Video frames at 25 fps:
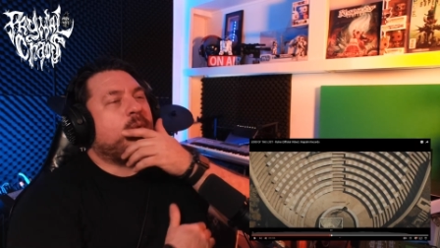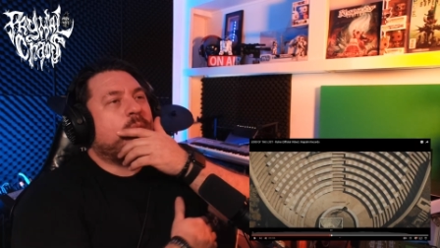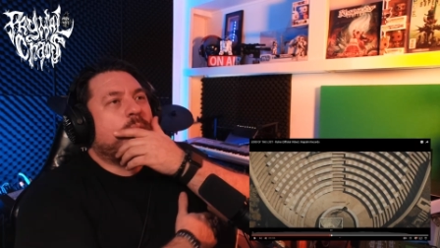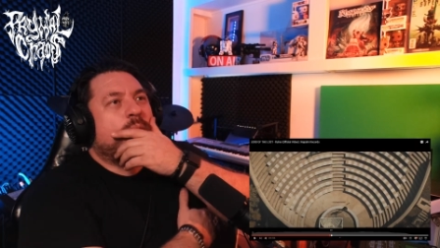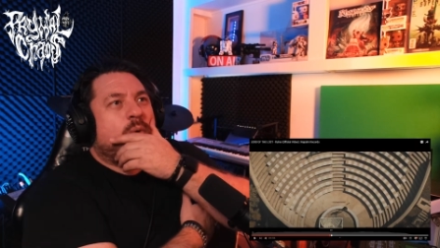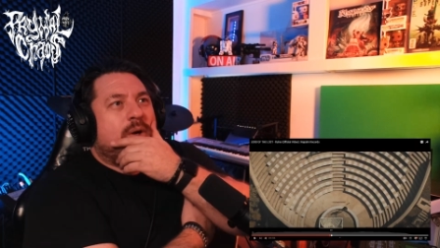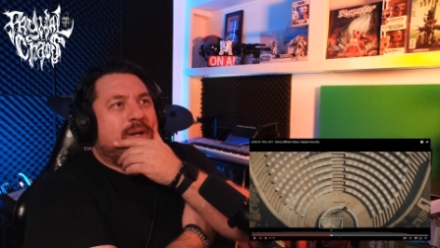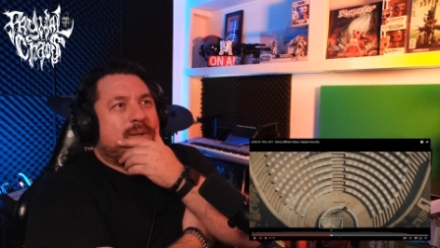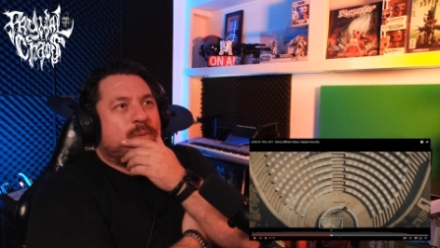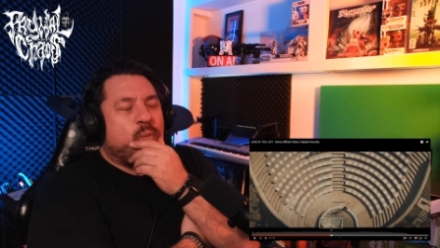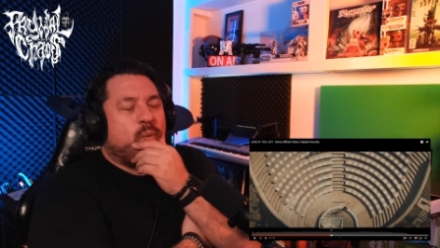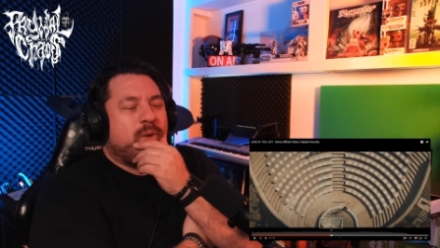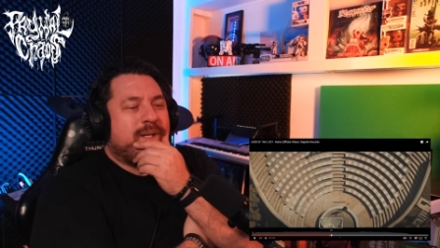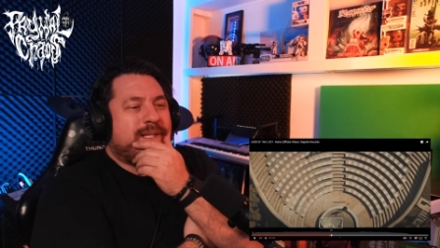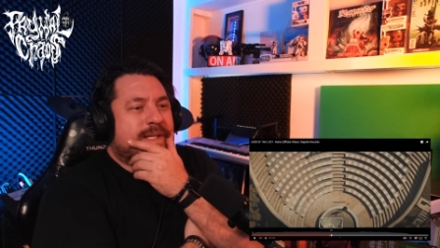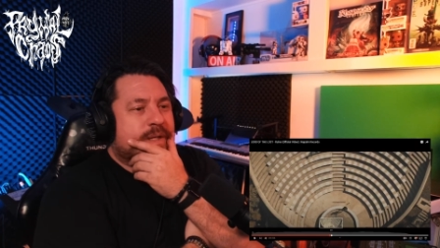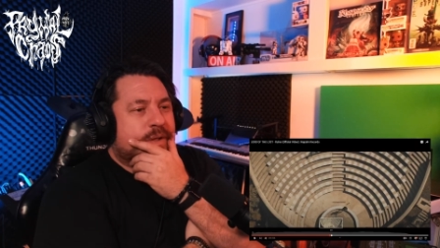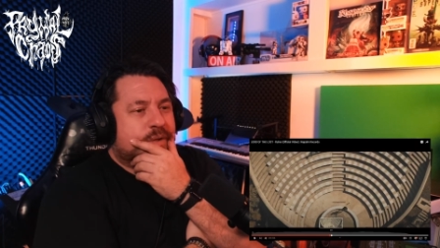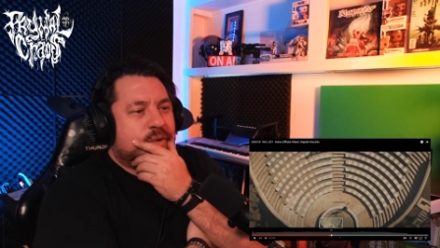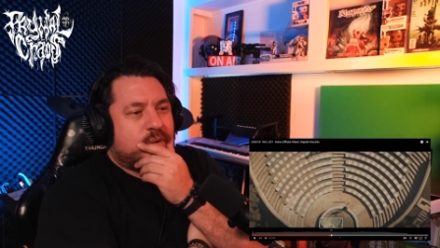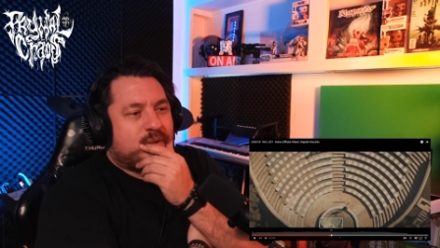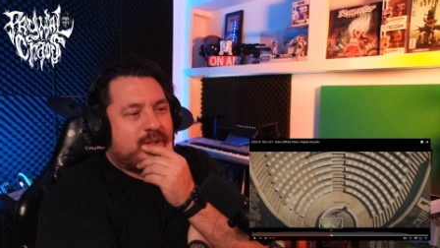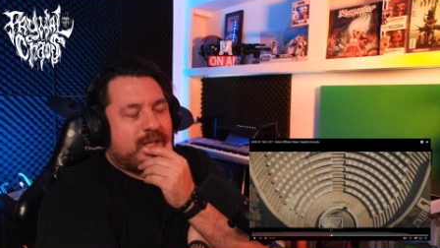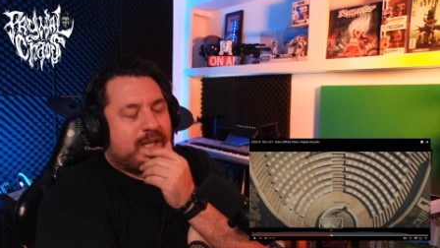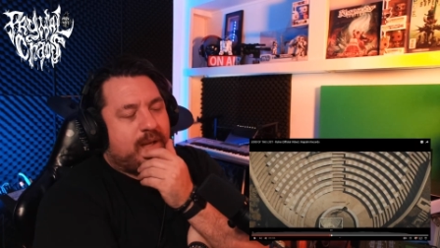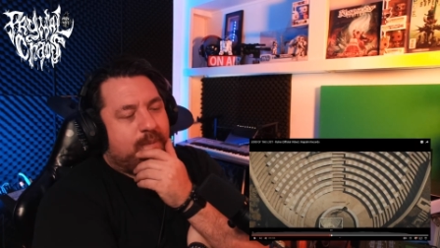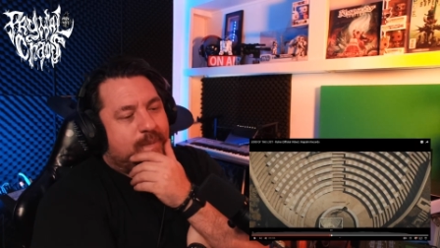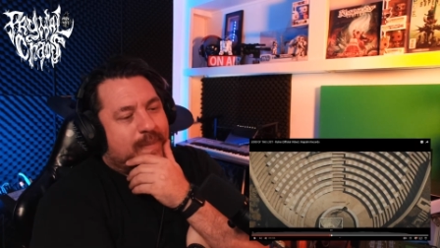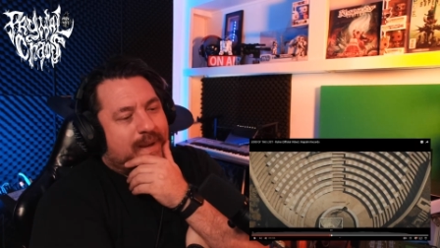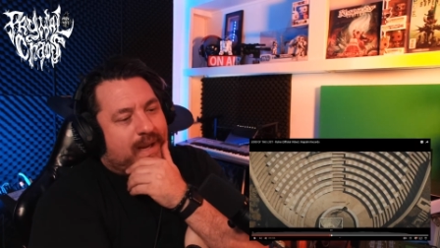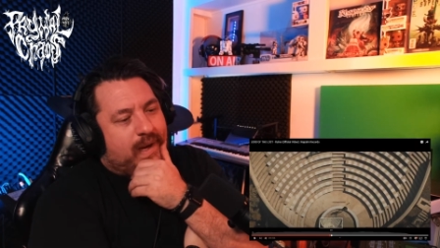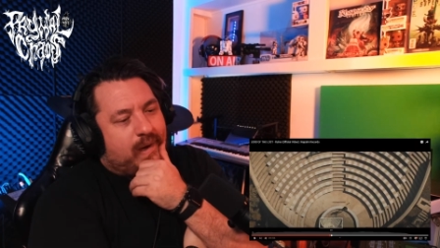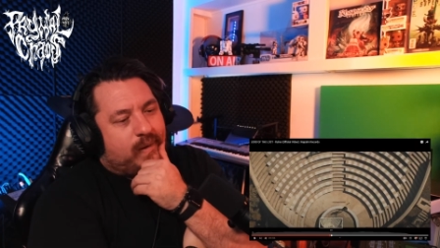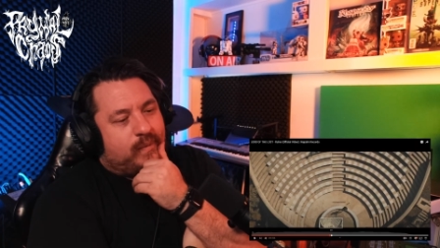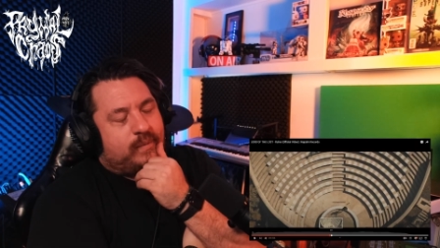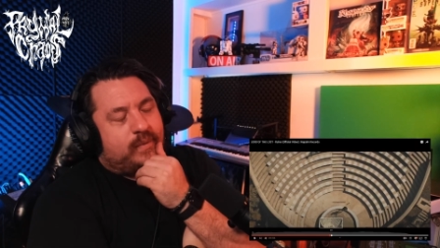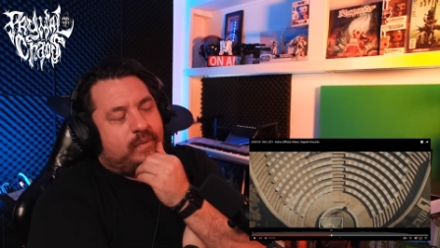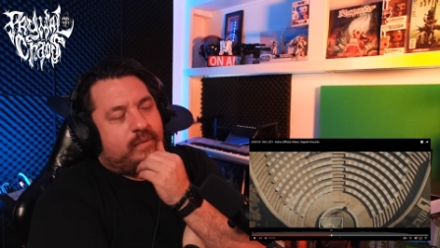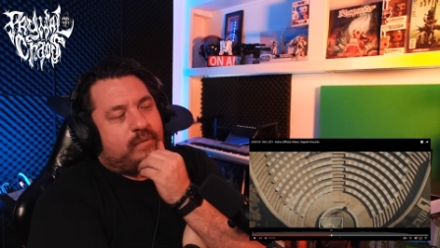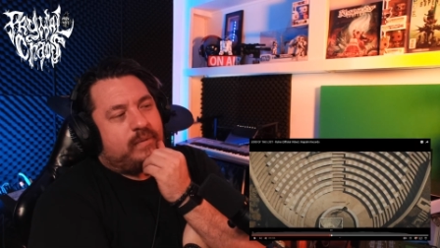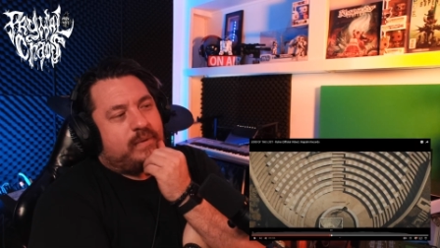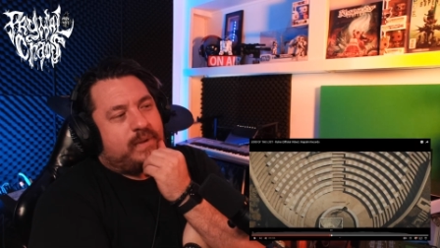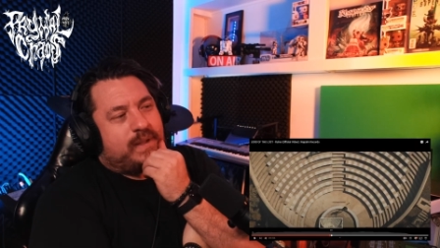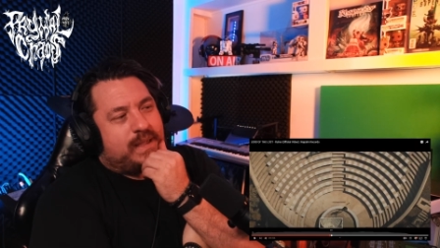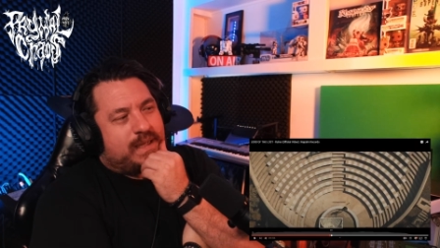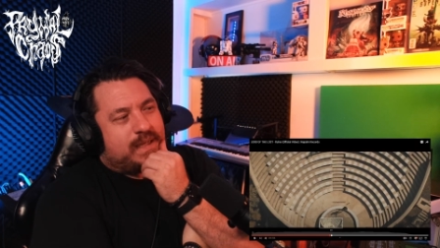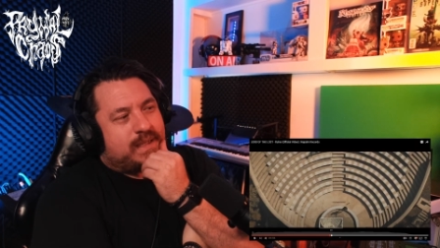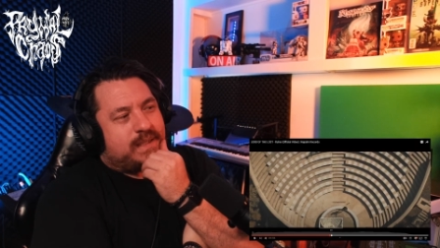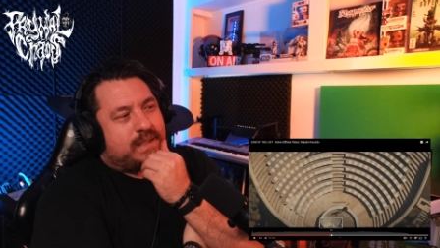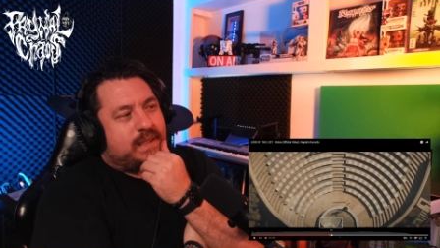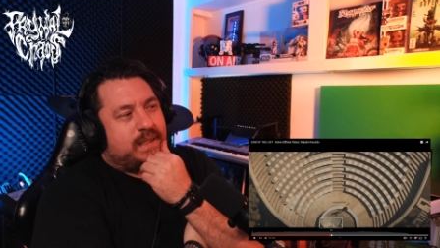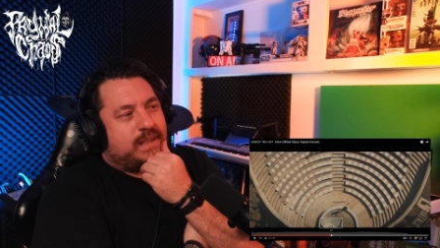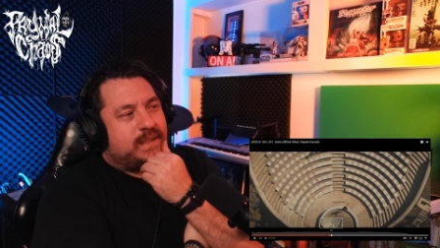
what what's interesting about this